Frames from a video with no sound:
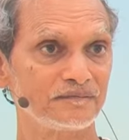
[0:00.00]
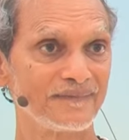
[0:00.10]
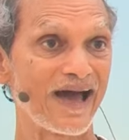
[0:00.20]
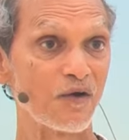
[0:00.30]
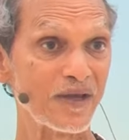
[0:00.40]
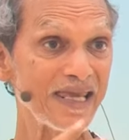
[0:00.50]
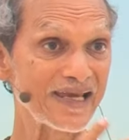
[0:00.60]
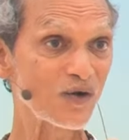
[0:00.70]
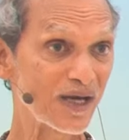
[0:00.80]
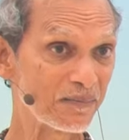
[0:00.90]
Now,
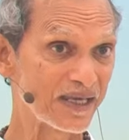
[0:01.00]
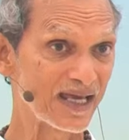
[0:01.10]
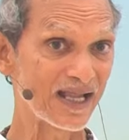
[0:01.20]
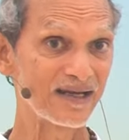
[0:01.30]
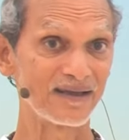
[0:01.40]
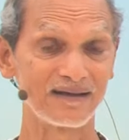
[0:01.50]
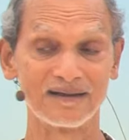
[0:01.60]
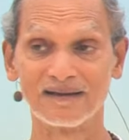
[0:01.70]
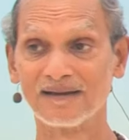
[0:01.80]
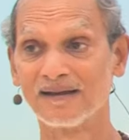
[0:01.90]
ego can be held in
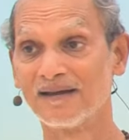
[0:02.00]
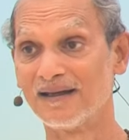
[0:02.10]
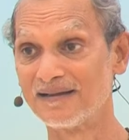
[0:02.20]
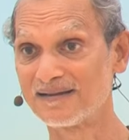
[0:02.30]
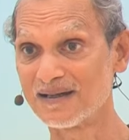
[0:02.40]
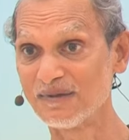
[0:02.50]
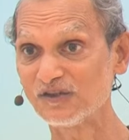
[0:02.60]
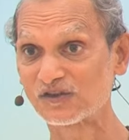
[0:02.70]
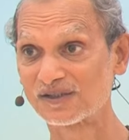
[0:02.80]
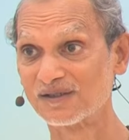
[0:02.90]

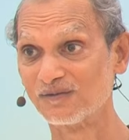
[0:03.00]
tamas,